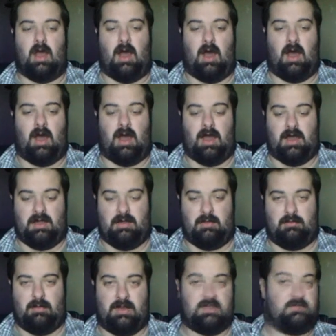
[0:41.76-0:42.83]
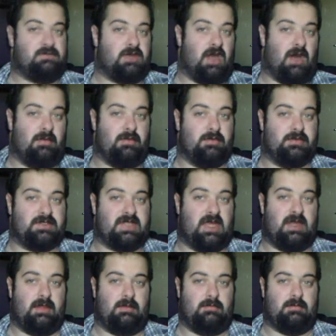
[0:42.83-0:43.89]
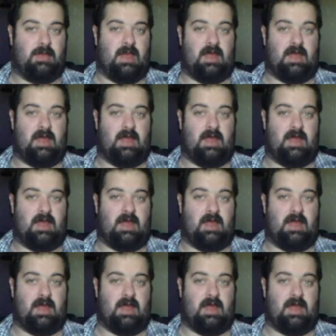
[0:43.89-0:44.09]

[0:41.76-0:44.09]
I went to a car boot sale,